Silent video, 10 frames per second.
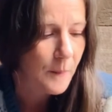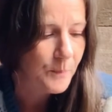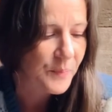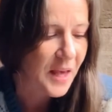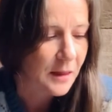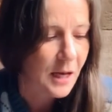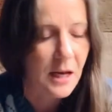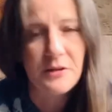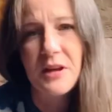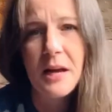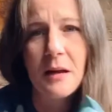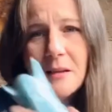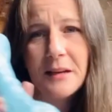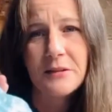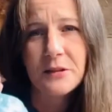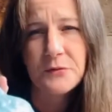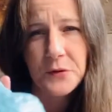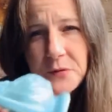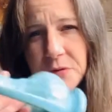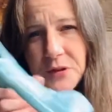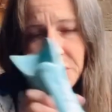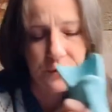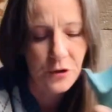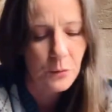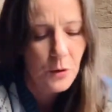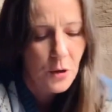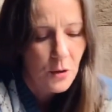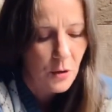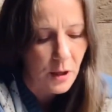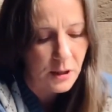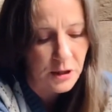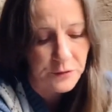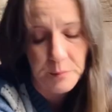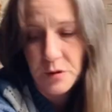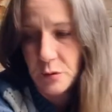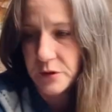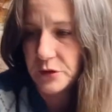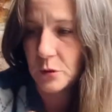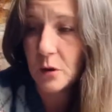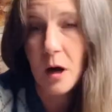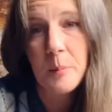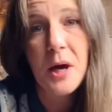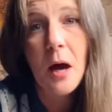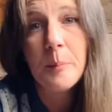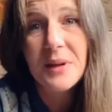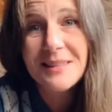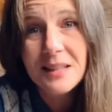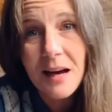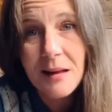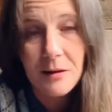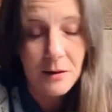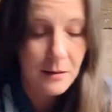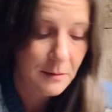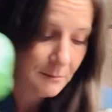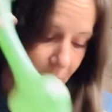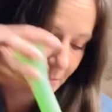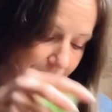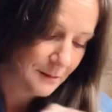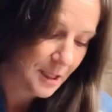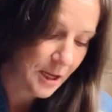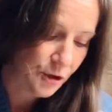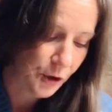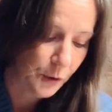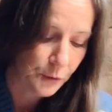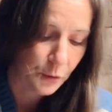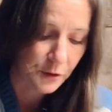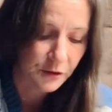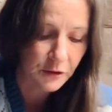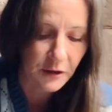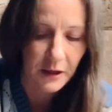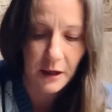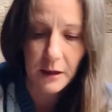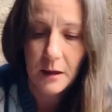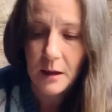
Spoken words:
And like I said, I'll list this for 15. So at least from the thrift store, I'll be up $1. That should go towards the ticket.